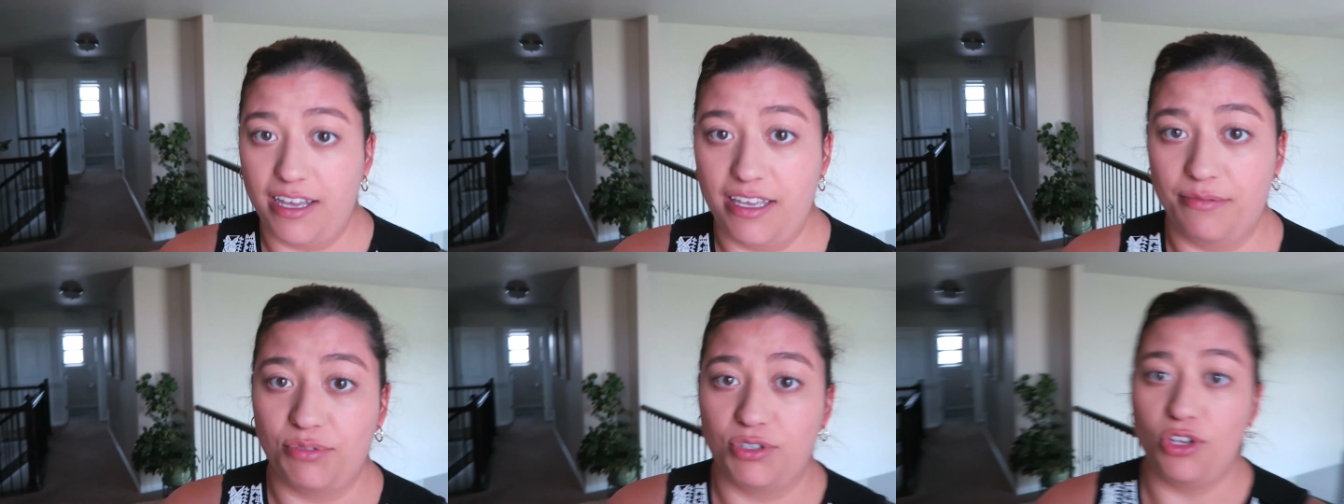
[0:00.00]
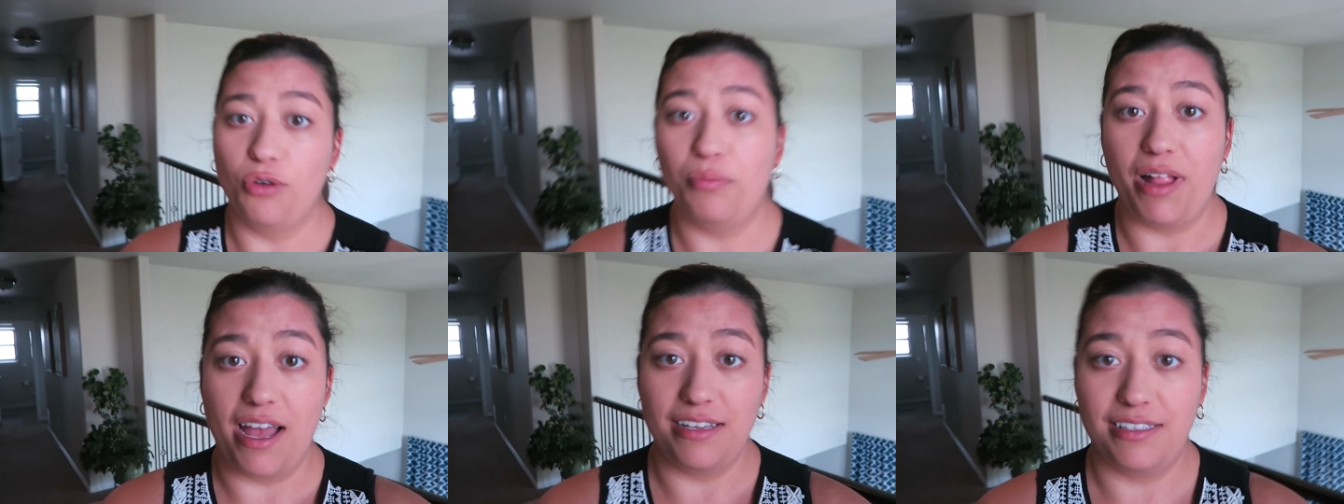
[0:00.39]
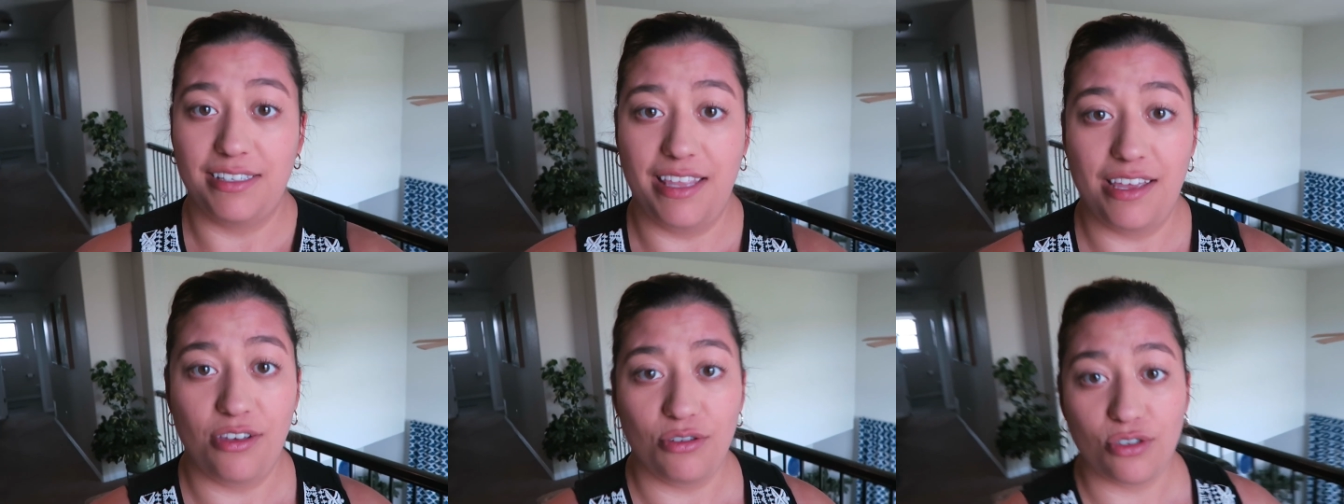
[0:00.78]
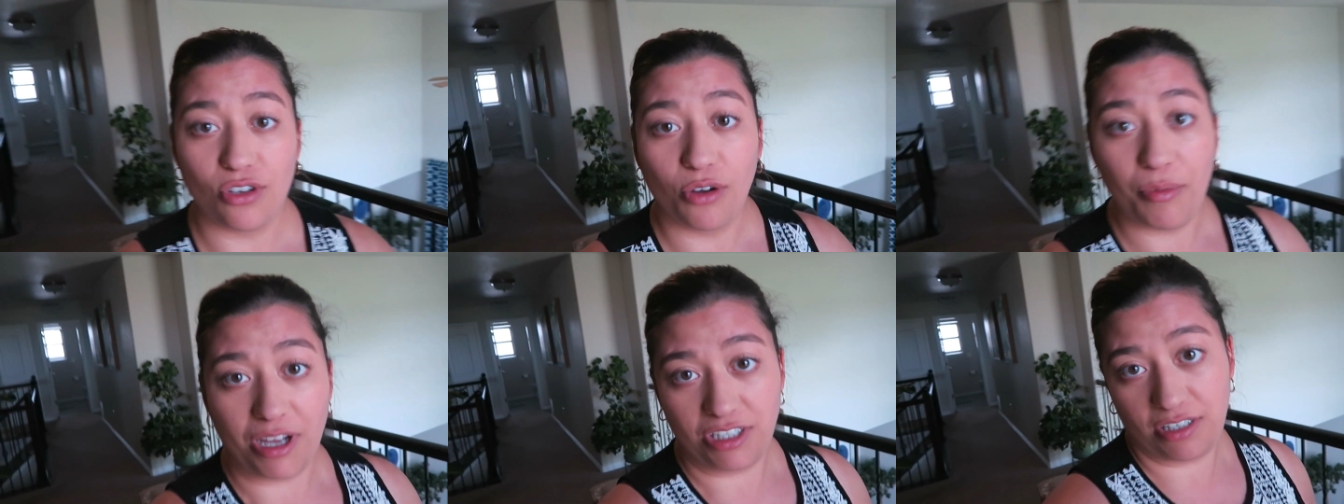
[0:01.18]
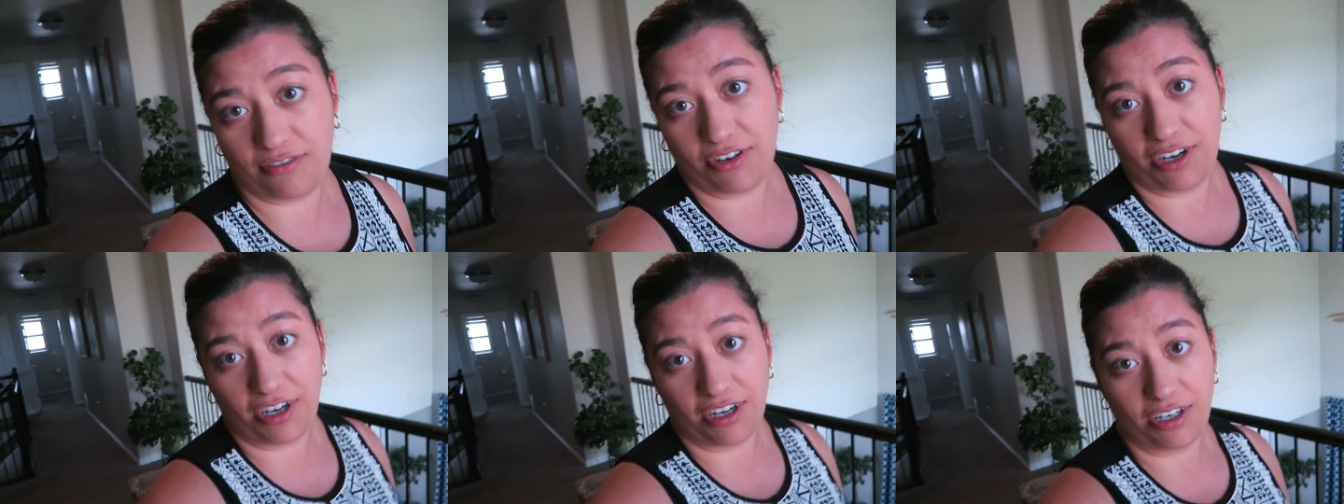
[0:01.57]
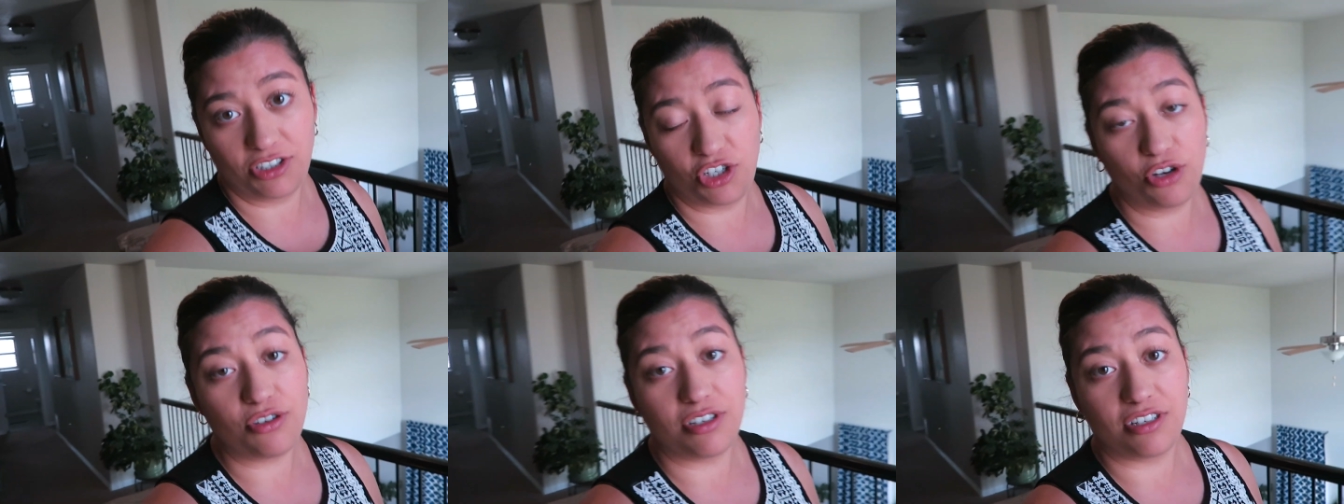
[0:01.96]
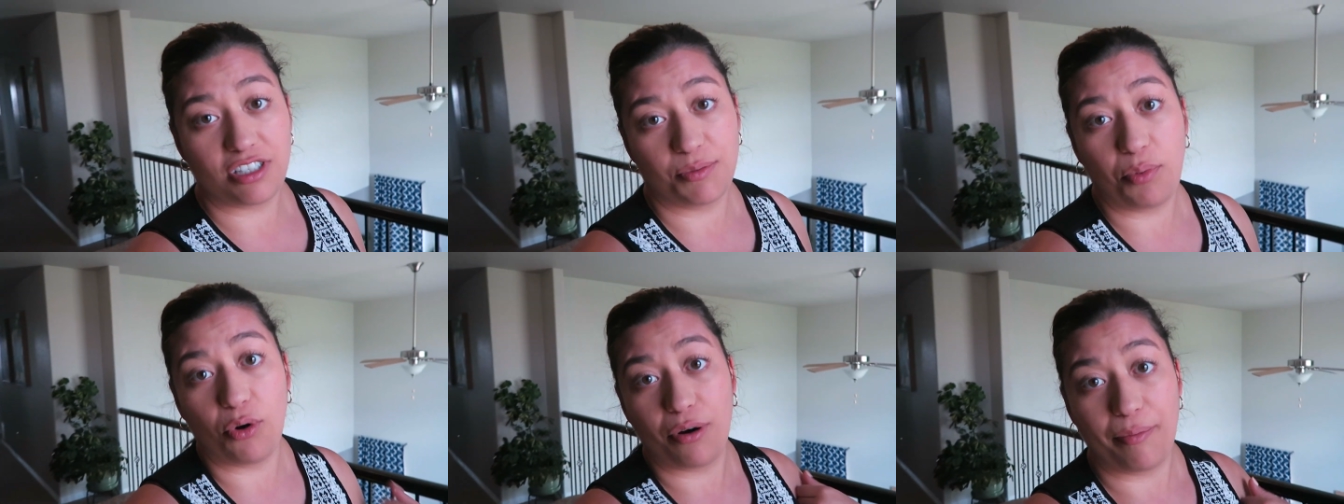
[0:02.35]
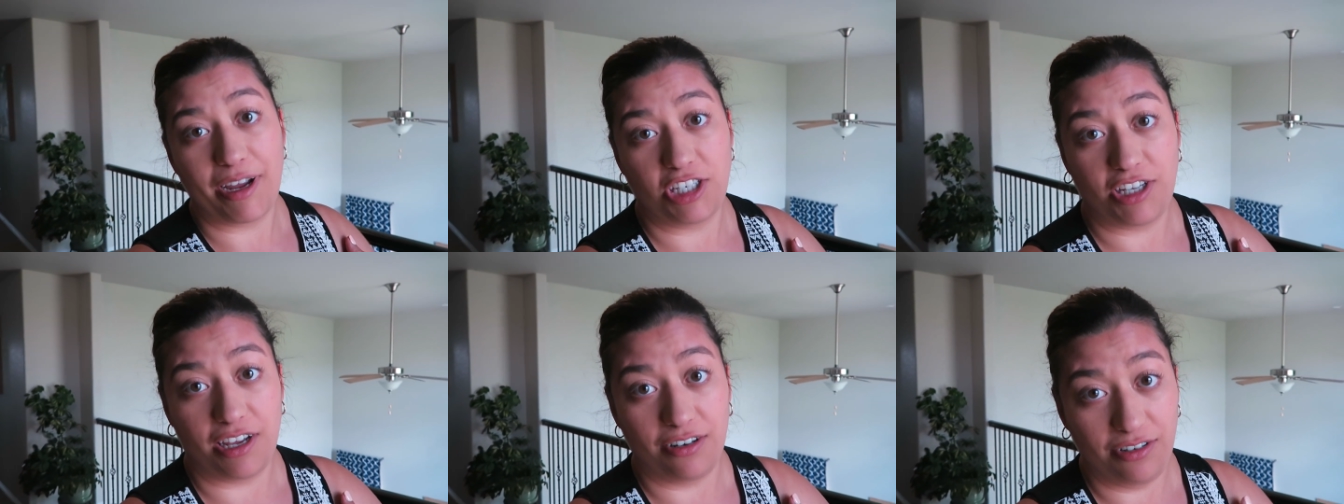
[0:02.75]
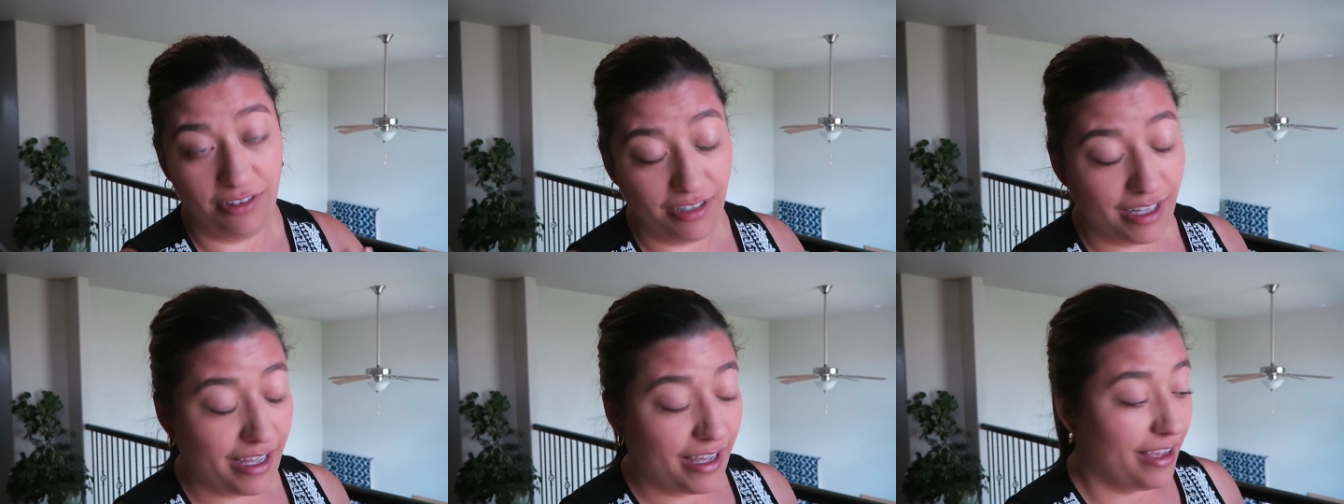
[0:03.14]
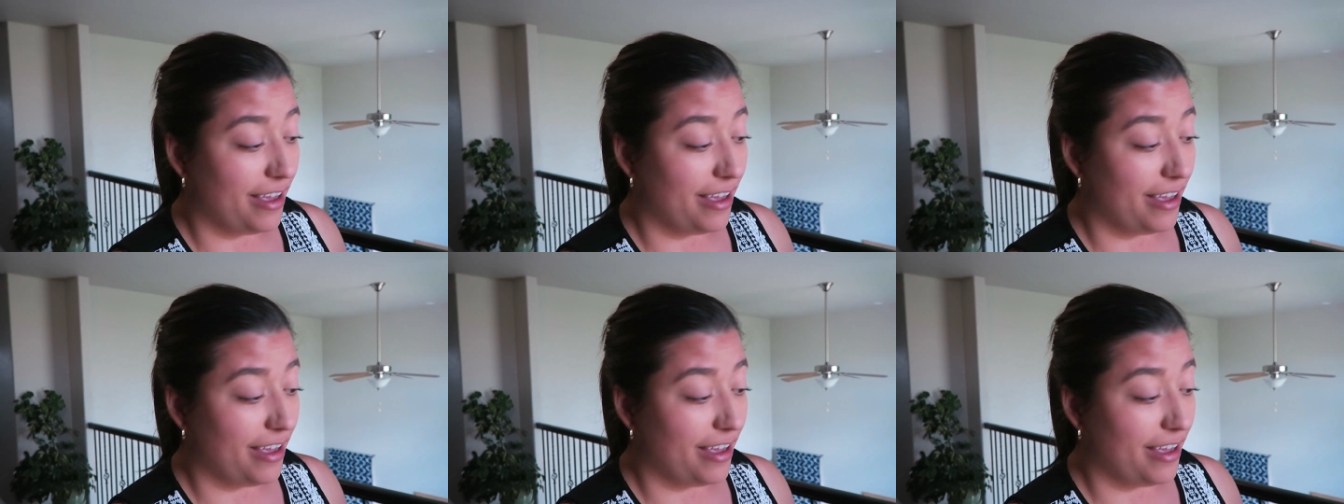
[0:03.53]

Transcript: I am so blessed. Thank you so much for choosing to support my channel.